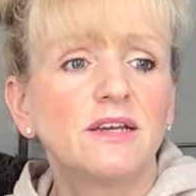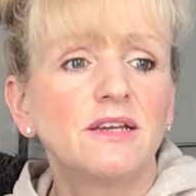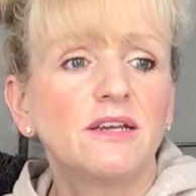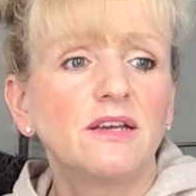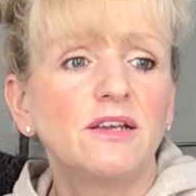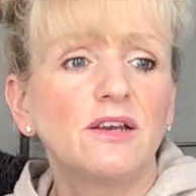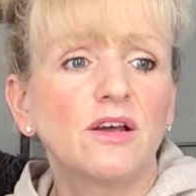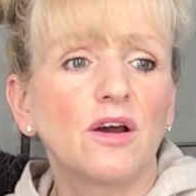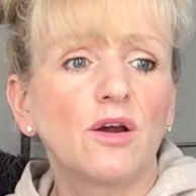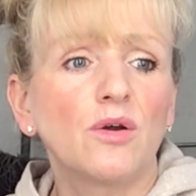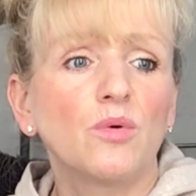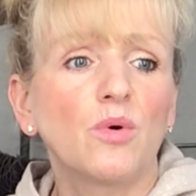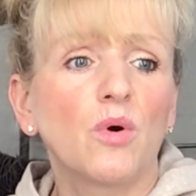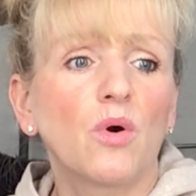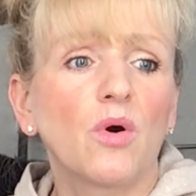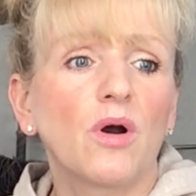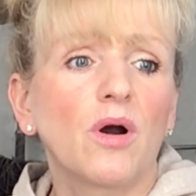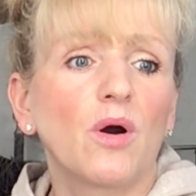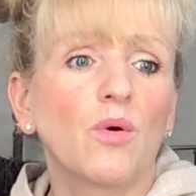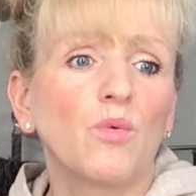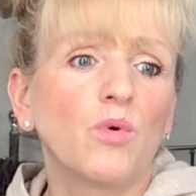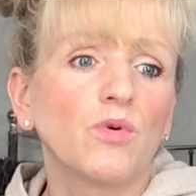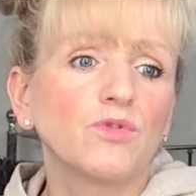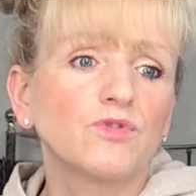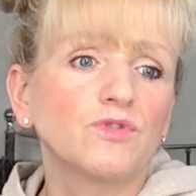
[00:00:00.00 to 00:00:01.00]

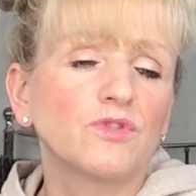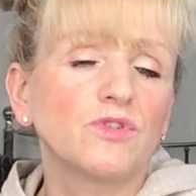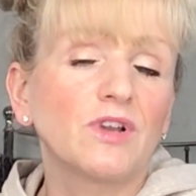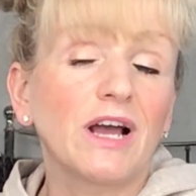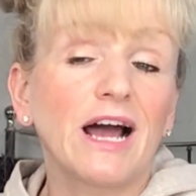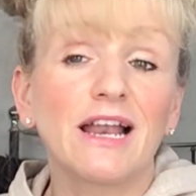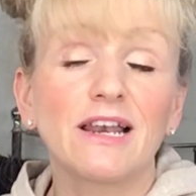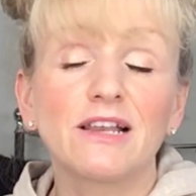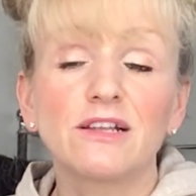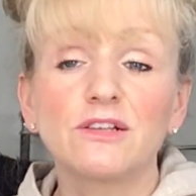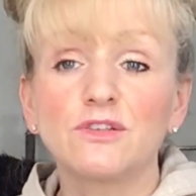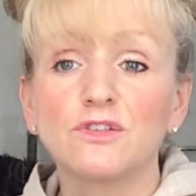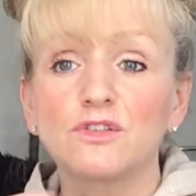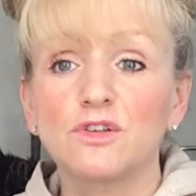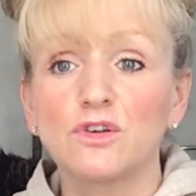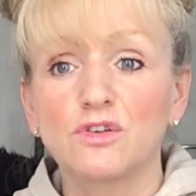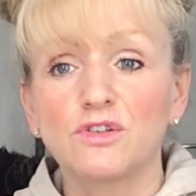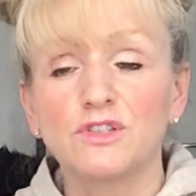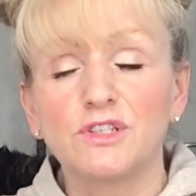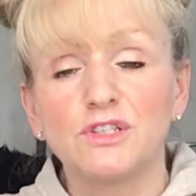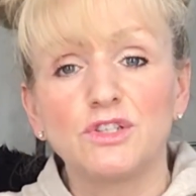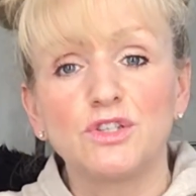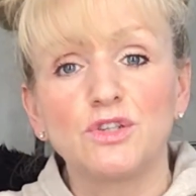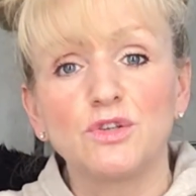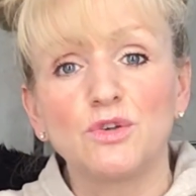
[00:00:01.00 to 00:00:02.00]
Alan
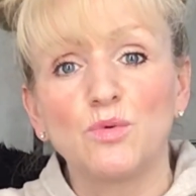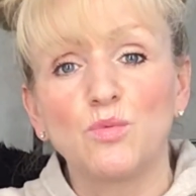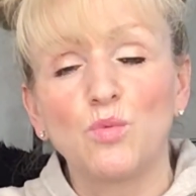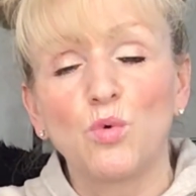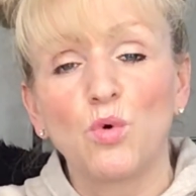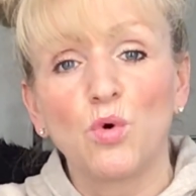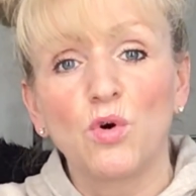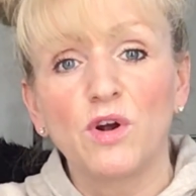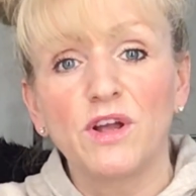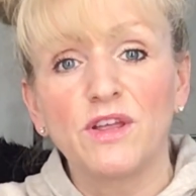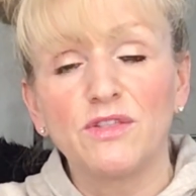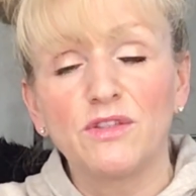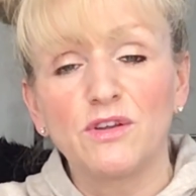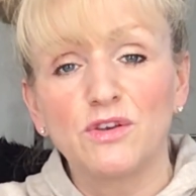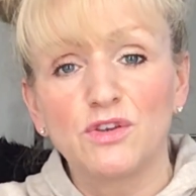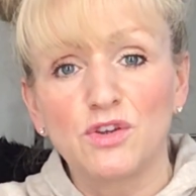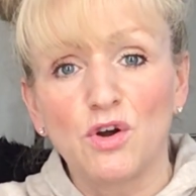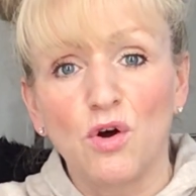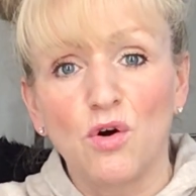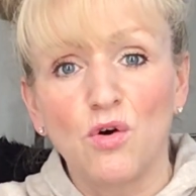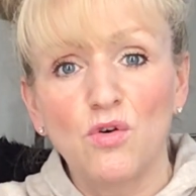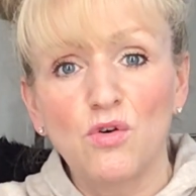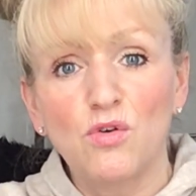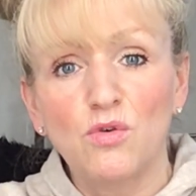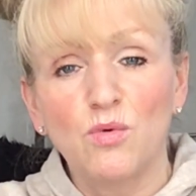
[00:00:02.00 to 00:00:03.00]
started walking the
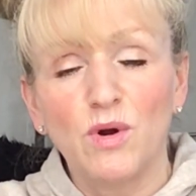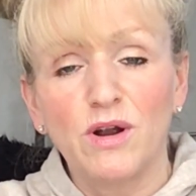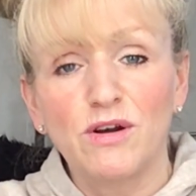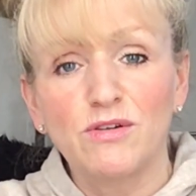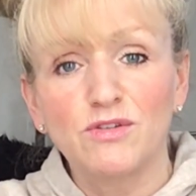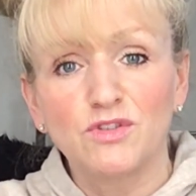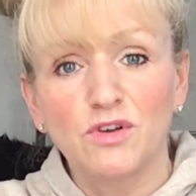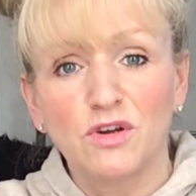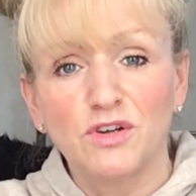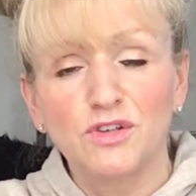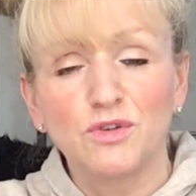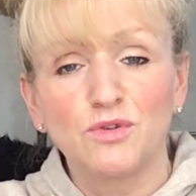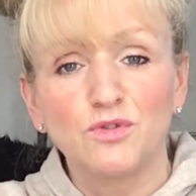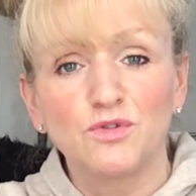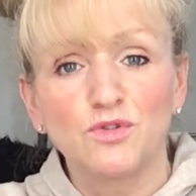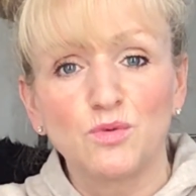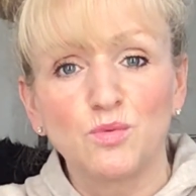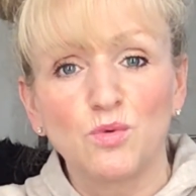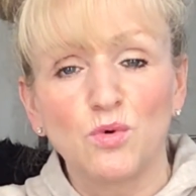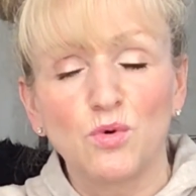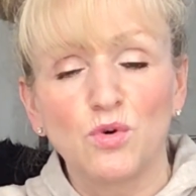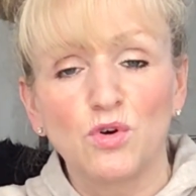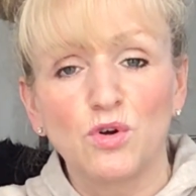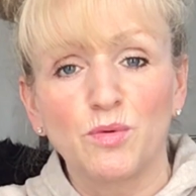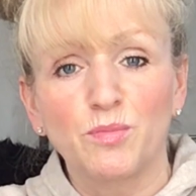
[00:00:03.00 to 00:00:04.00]
dog, whereas I used to
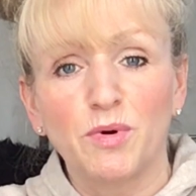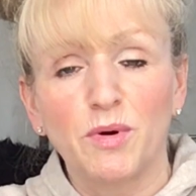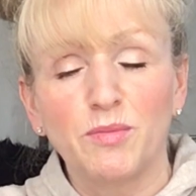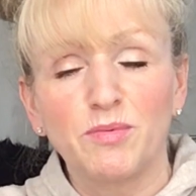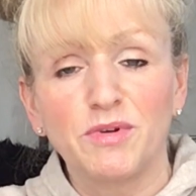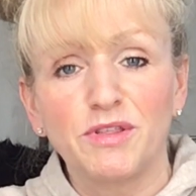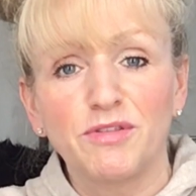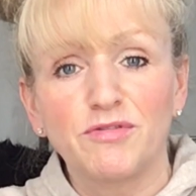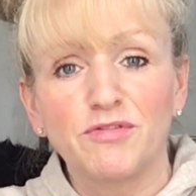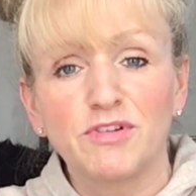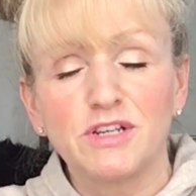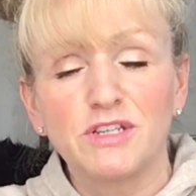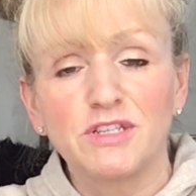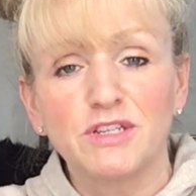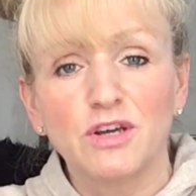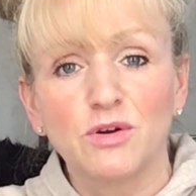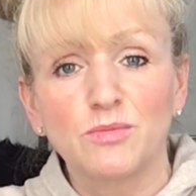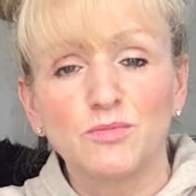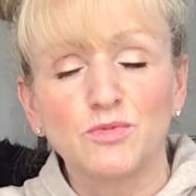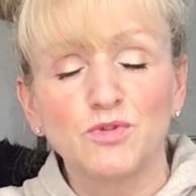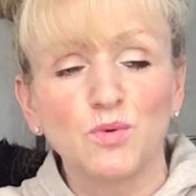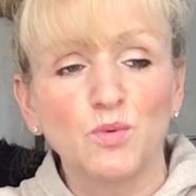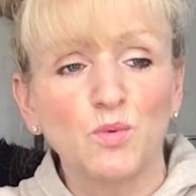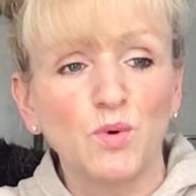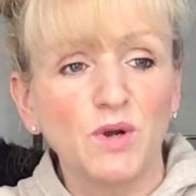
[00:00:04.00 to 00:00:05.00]
walk probably 3
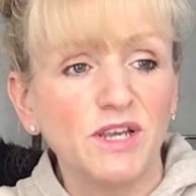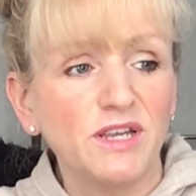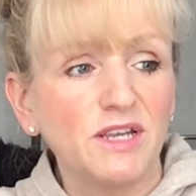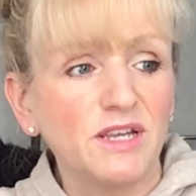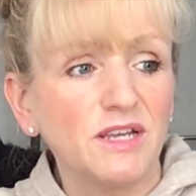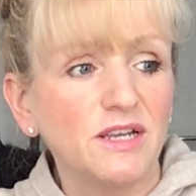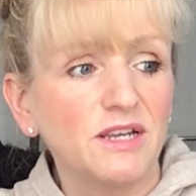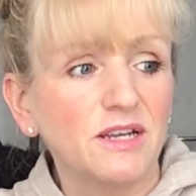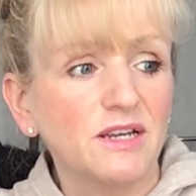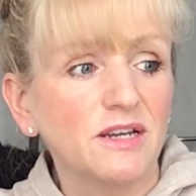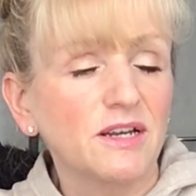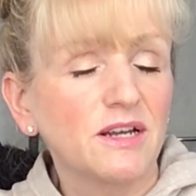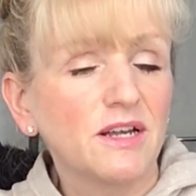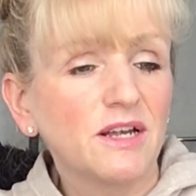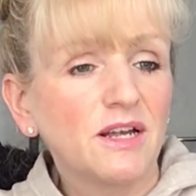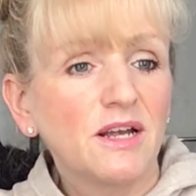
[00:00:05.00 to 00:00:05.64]
times a week.